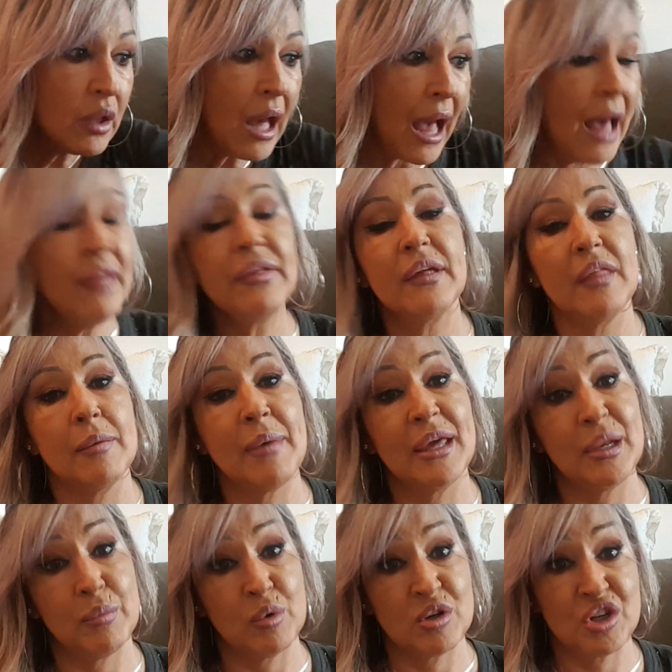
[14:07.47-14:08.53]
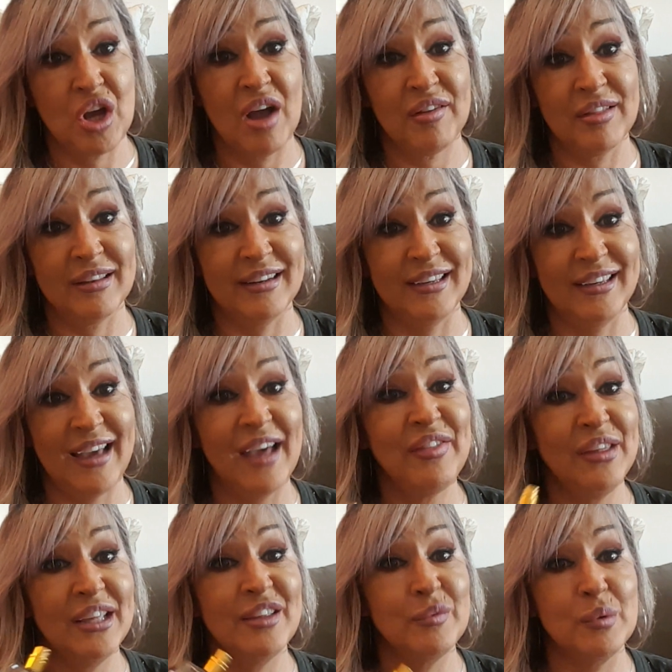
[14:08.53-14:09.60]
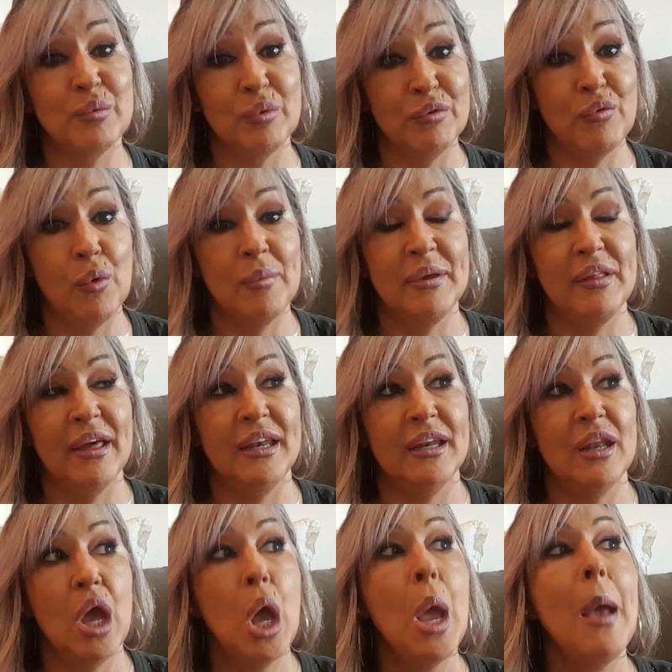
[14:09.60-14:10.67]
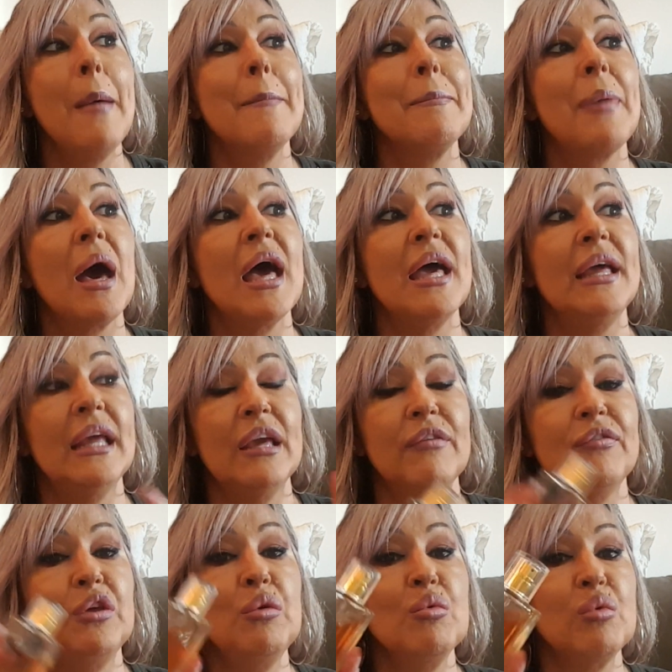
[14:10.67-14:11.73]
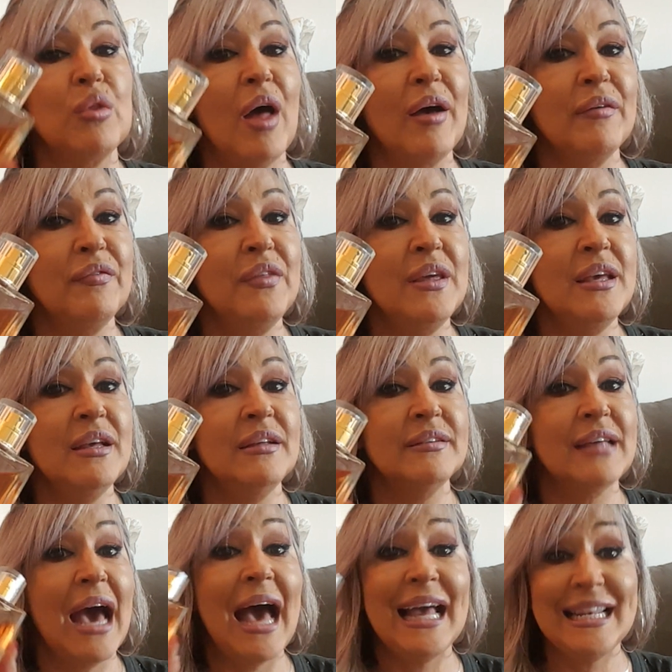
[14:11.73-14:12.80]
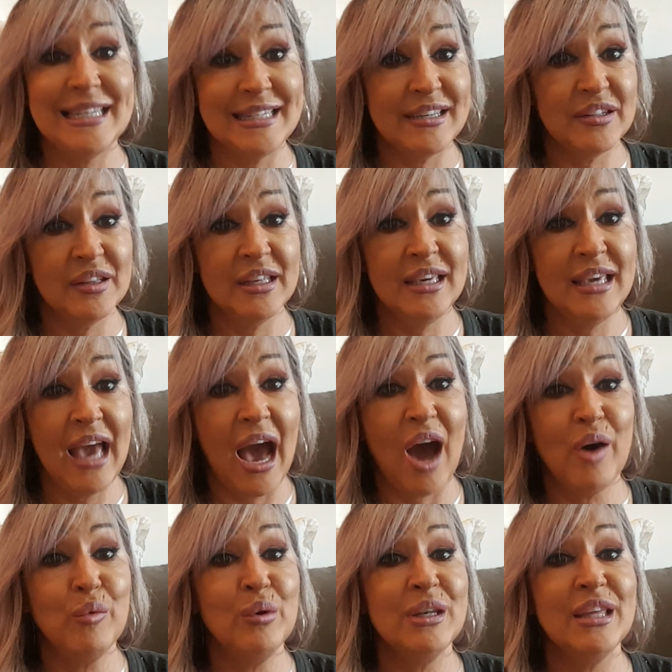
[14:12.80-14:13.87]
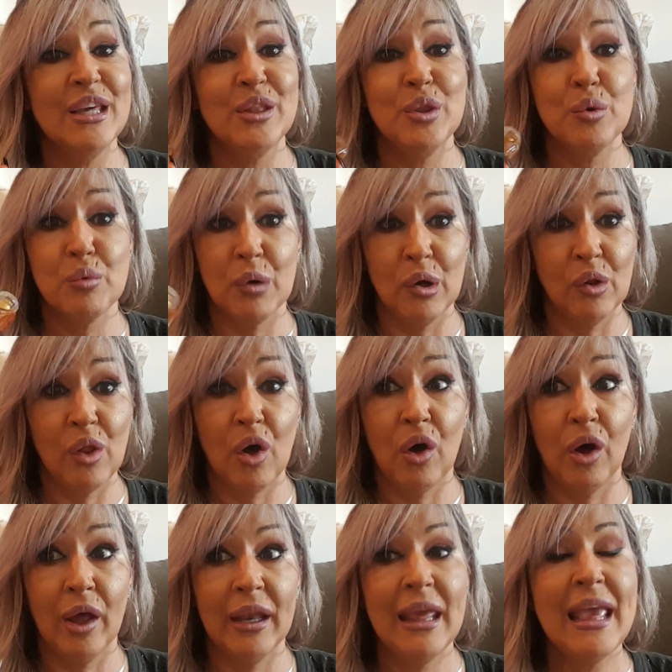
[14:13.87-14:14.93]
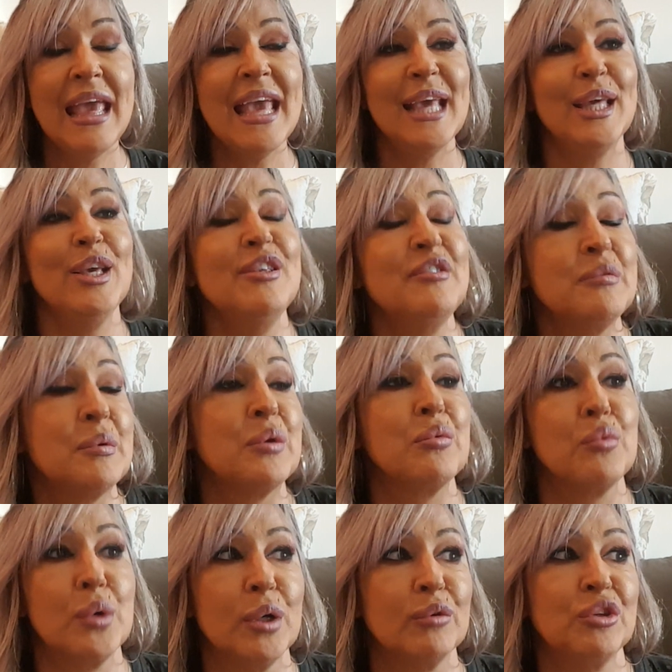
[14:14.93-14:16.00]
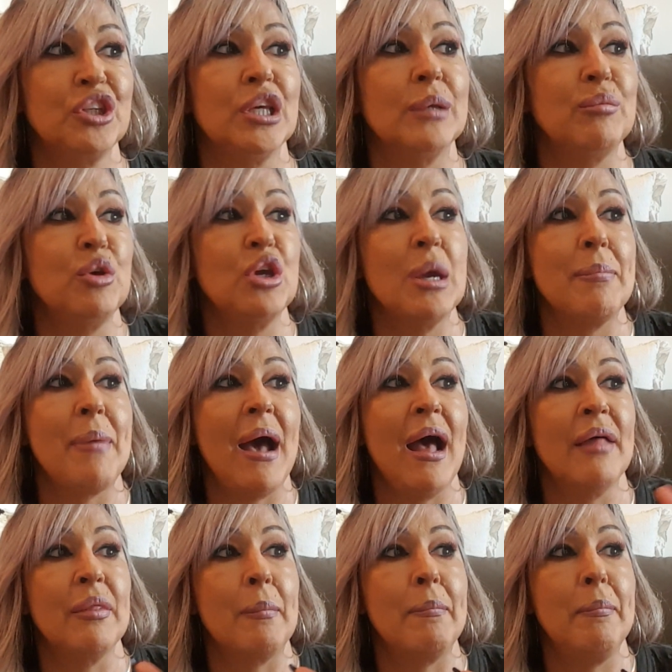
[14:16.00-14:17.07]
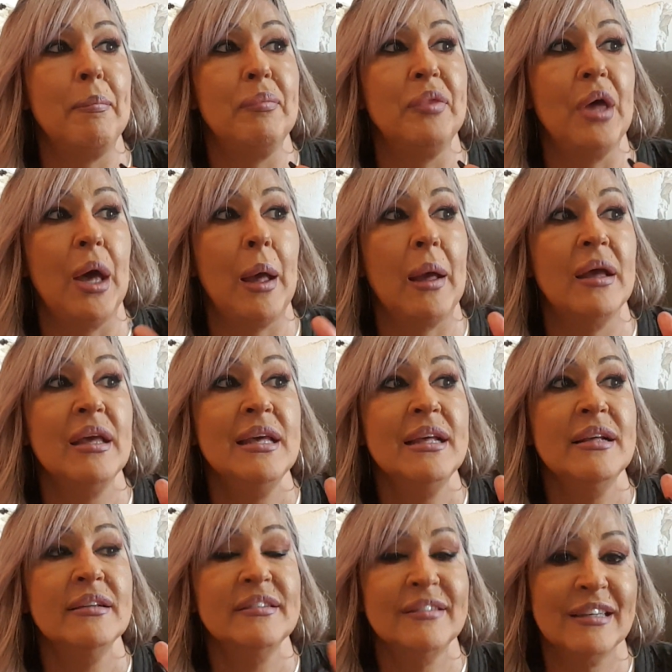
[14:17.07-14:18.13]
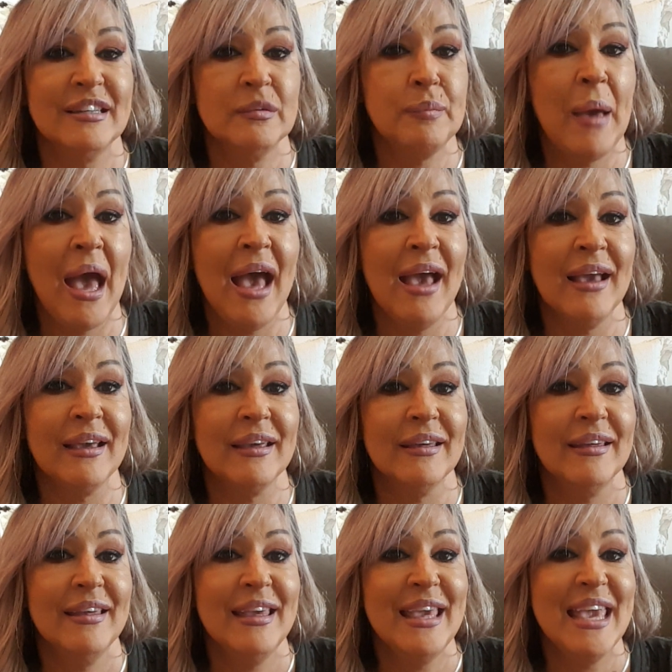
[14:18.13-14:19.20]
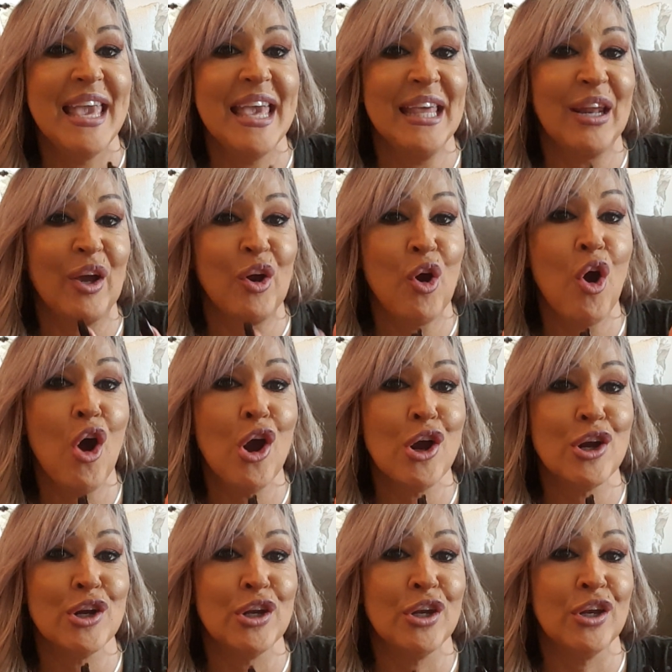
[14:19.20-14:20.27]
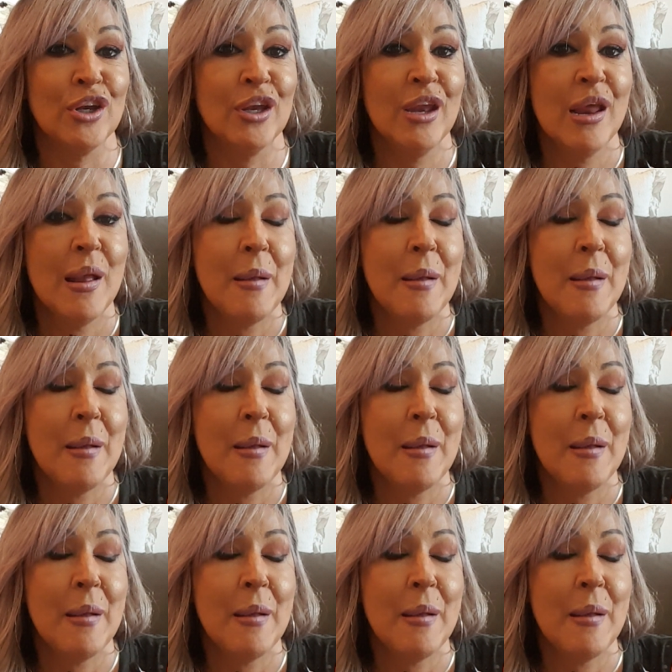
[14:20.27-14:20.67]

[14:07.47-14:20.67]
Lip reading: I think they made it more chocolatey. I think it's been reformulated. But if you love this, ideally, I would get the roll-on. It used to be real cheap. You could buy the 6-pack in a carton.